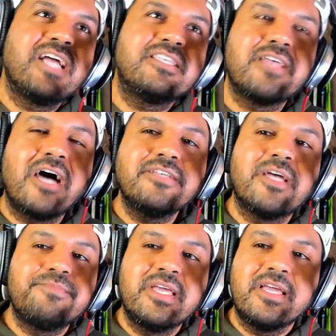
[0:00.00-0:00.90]
I saw
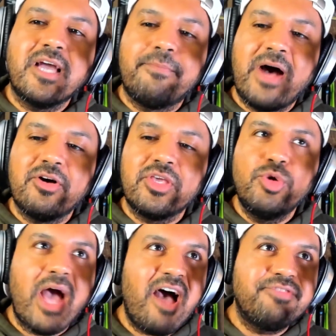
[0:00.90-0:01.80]
something about
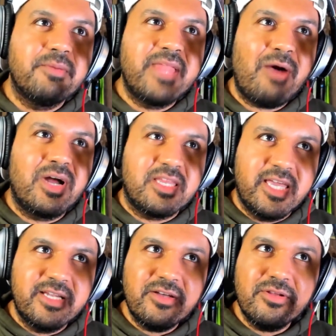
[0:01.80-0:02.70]
you have them now on
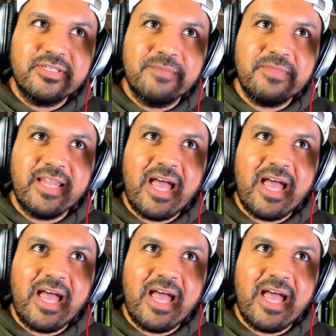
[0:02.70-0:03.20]
Kindle or something